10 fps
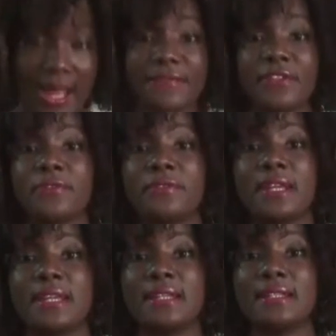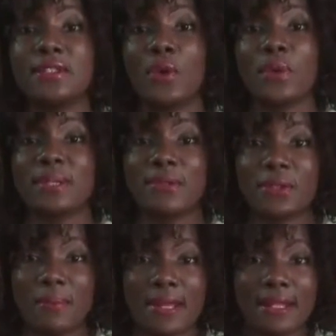After you've taken your waist
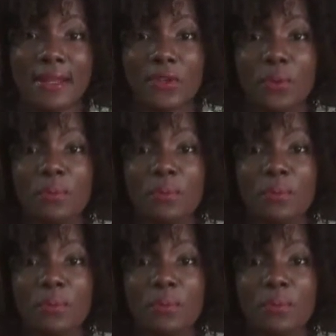measurement, then you